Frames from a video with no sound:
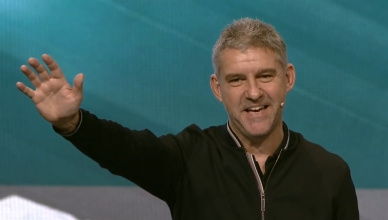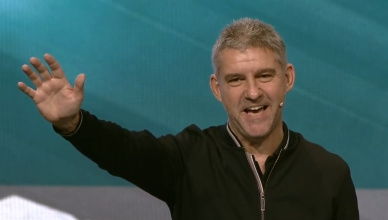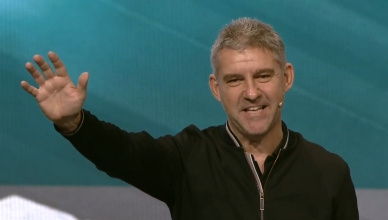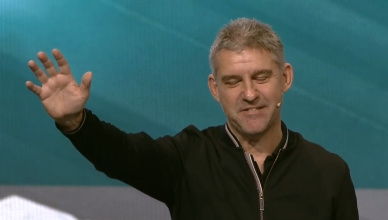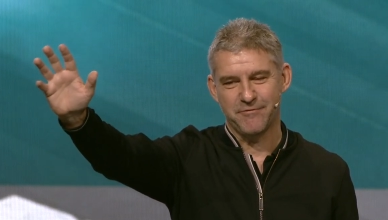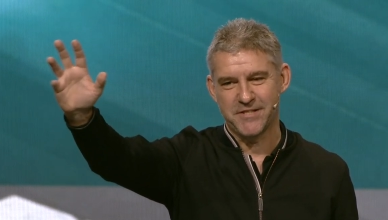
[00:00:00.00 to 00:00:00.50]

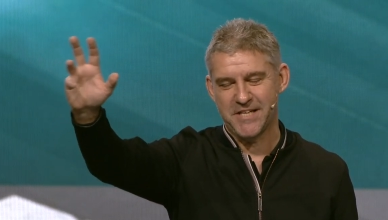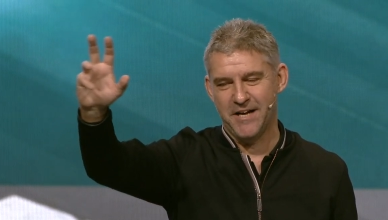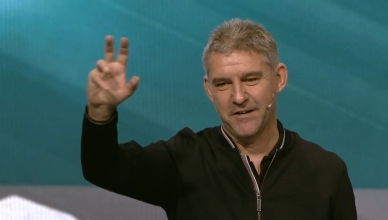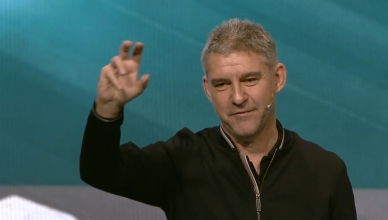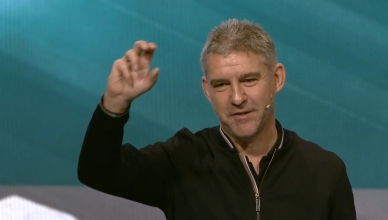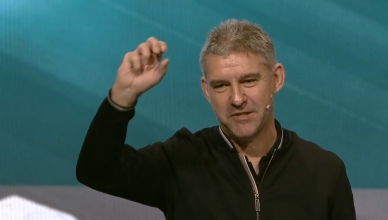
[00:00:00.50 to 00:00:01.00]
as a
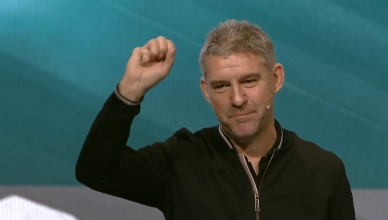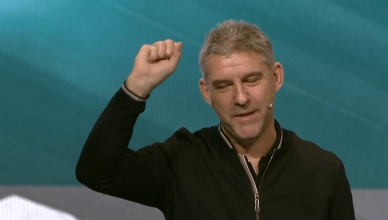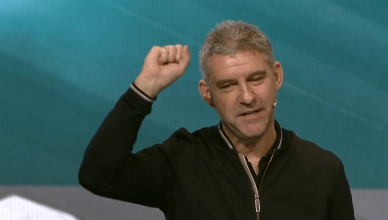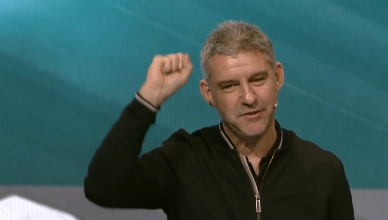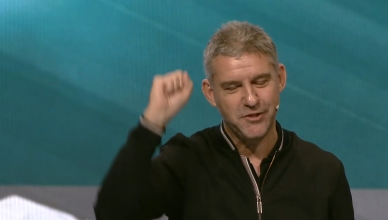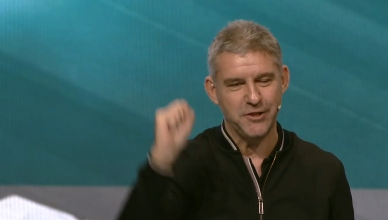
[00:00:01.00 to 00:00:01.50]
result of us
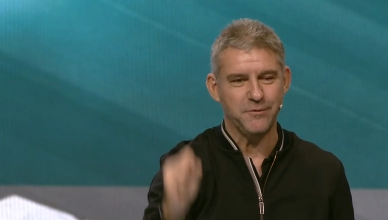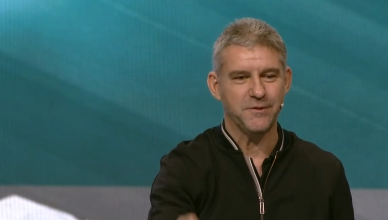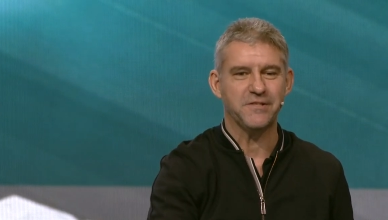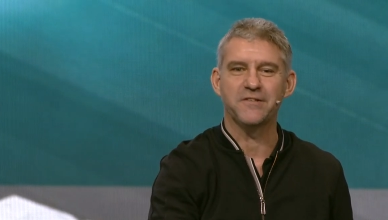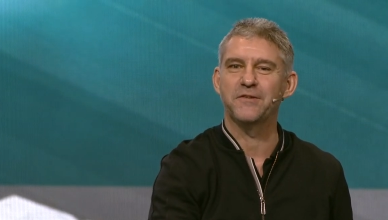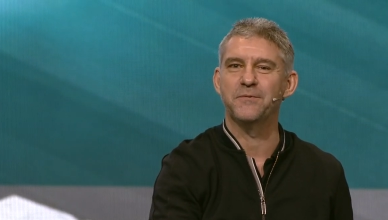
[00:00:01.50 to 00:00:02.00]
being
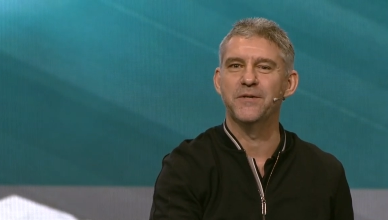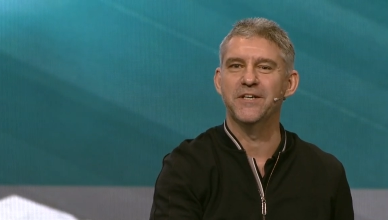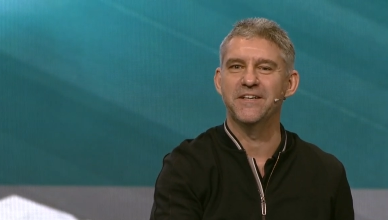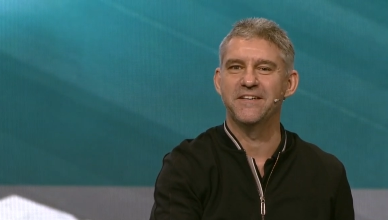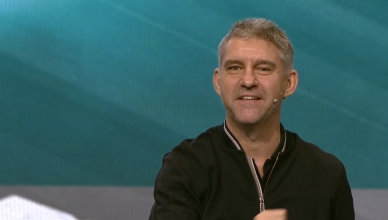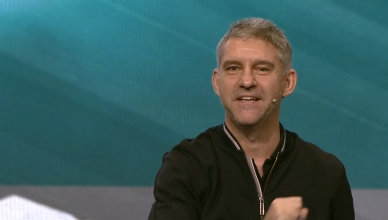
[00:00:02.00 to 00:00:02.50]
doers of the
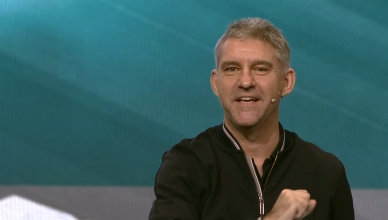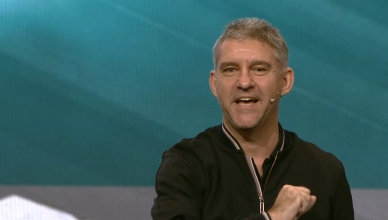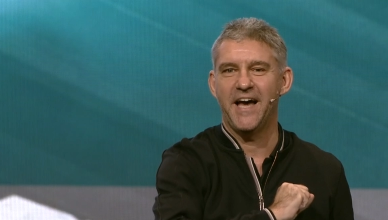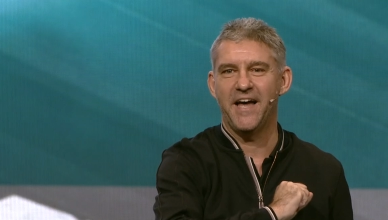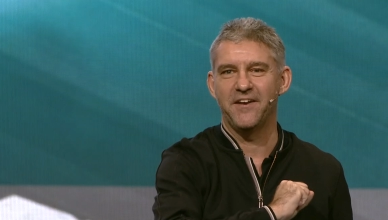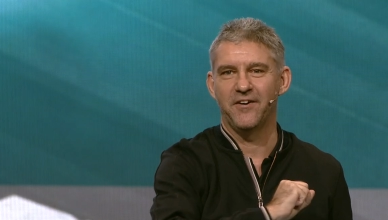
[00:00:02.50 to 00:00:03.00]
word
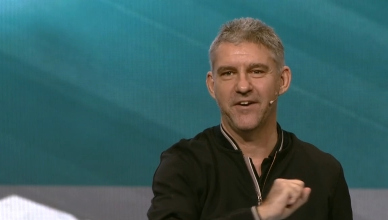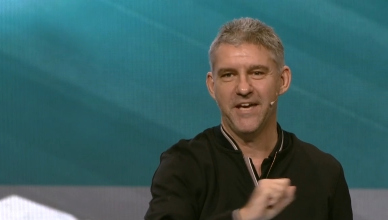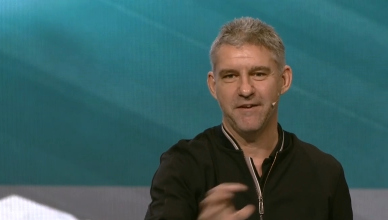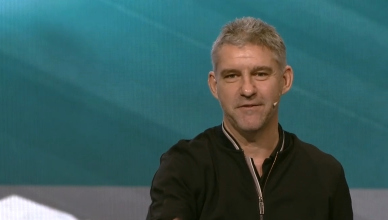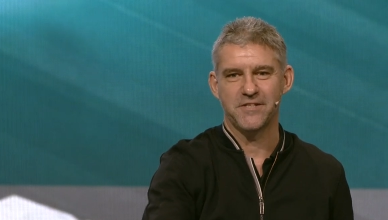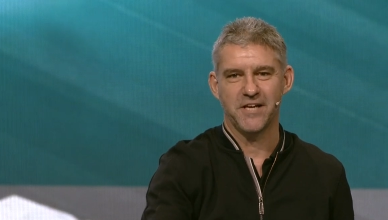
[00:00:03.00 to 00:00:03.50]
and not
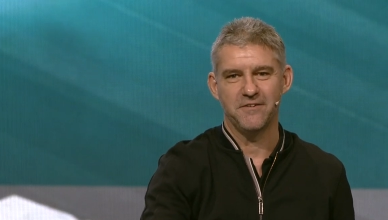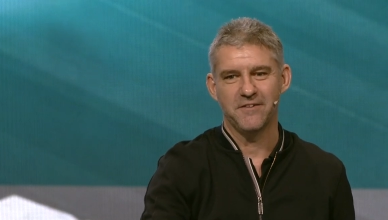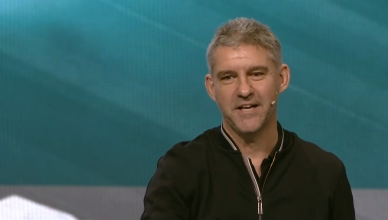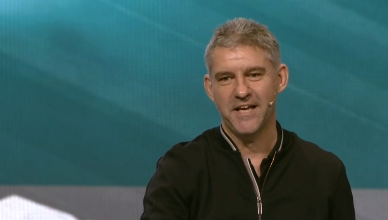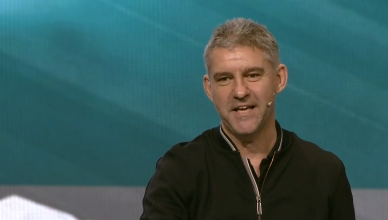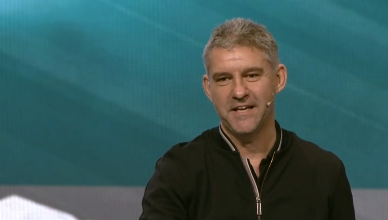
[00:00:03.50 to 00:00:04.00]
hearers
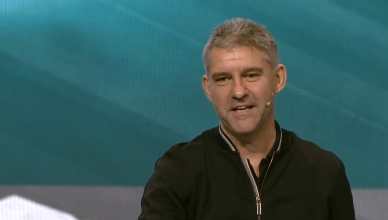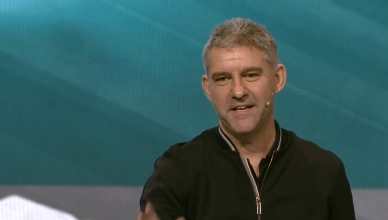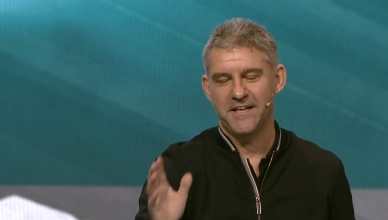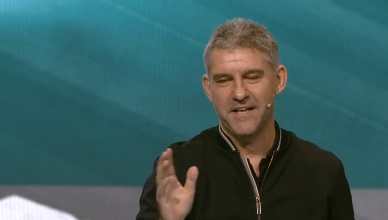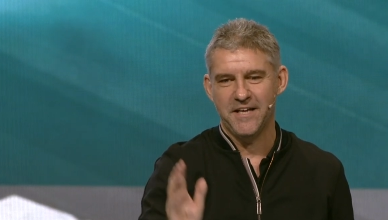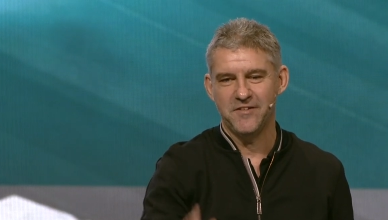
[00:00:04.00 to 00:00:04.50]
only.
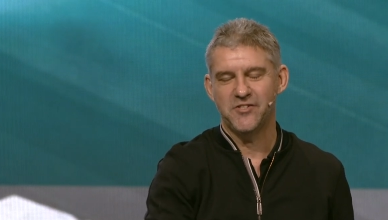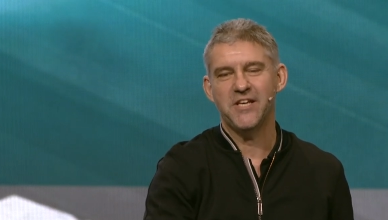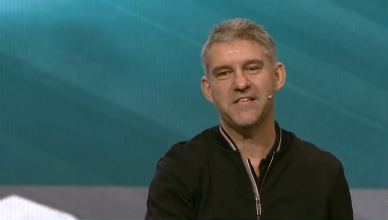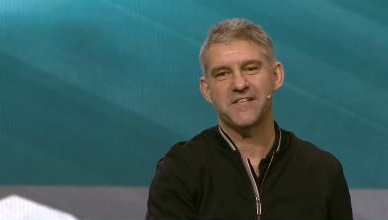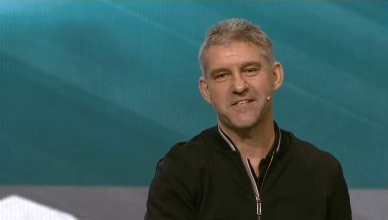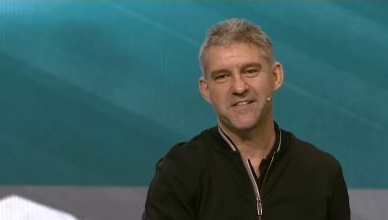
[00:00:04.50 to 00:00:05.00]
In
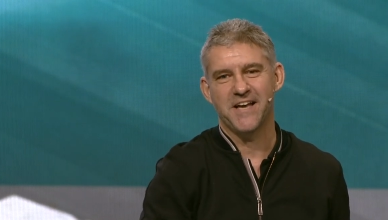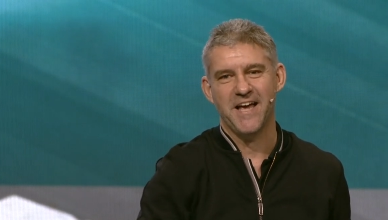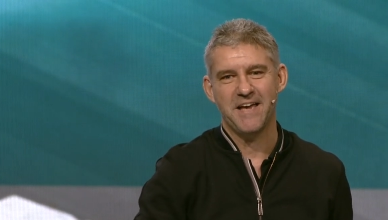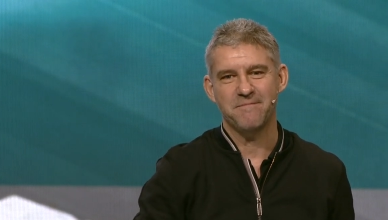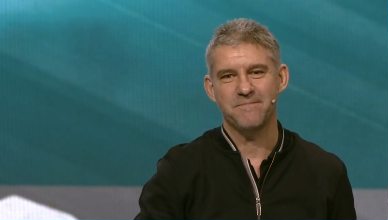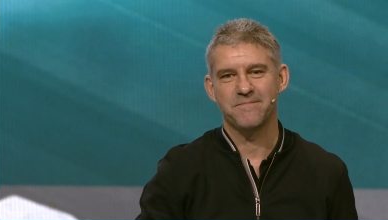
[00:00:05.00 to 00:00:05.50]
Jesus'
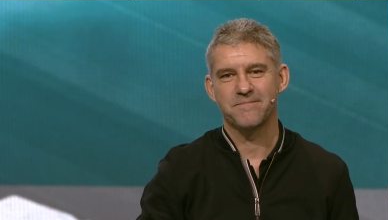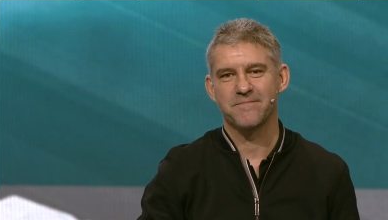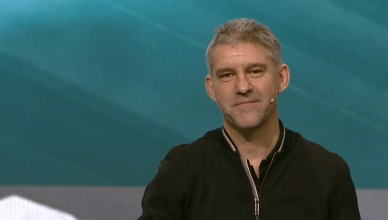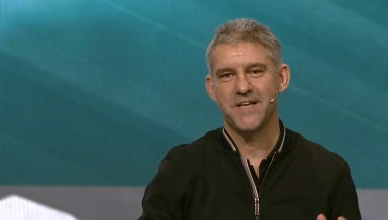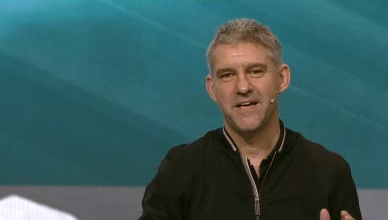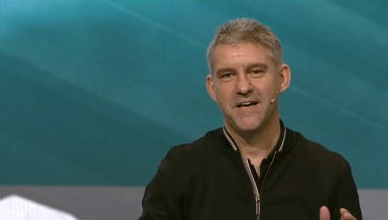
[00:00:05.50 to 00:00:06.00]
name,
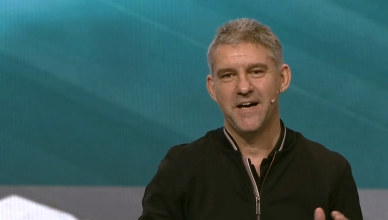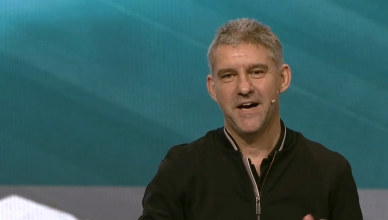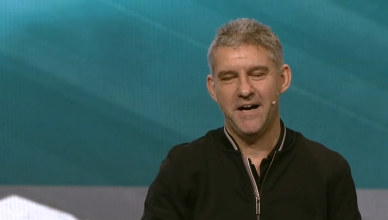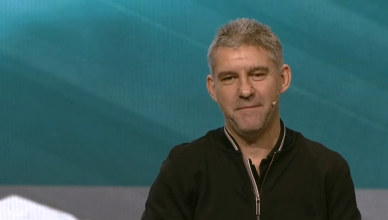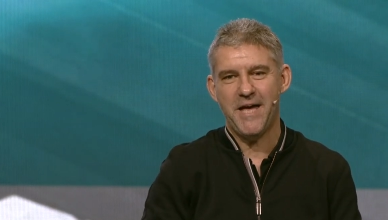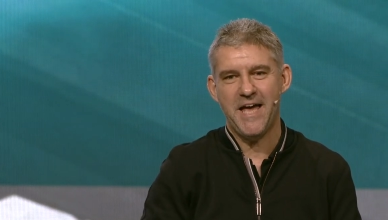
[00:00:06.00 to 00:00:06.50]

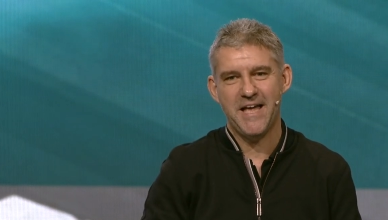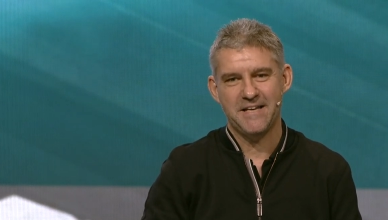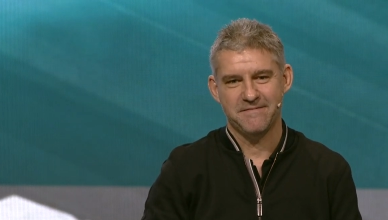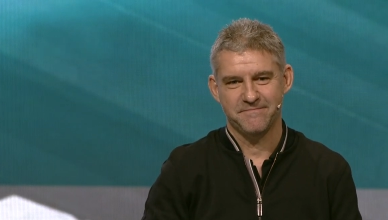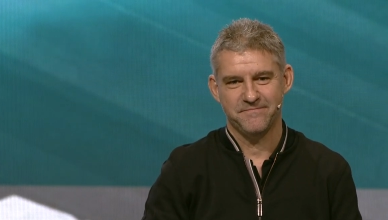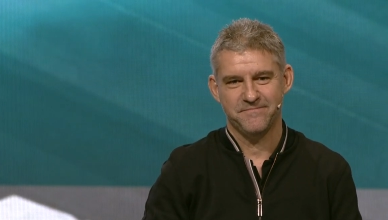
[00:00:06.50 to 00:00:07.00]

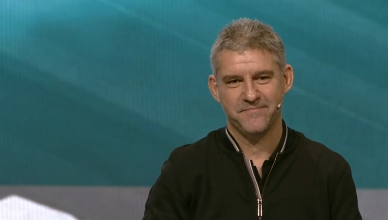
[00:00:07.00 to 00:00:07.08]
amen.